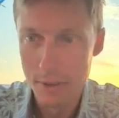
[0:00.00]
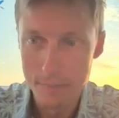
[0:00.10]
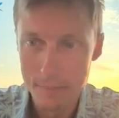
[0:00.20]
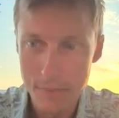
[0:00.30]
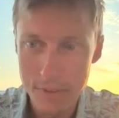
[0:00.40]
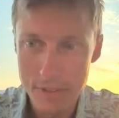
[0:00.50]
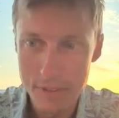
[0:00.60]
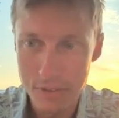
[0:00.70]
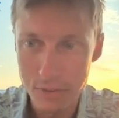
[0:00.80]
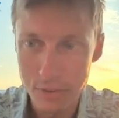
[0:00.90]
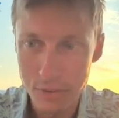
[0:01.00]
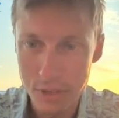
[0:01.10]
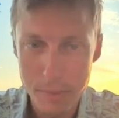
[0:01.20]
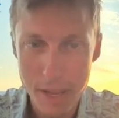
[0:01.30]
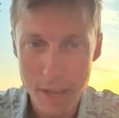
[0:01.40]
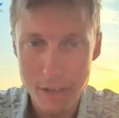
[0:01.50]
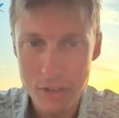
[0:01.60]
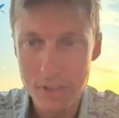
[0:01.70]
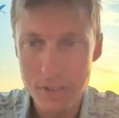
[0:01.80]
This lookup action is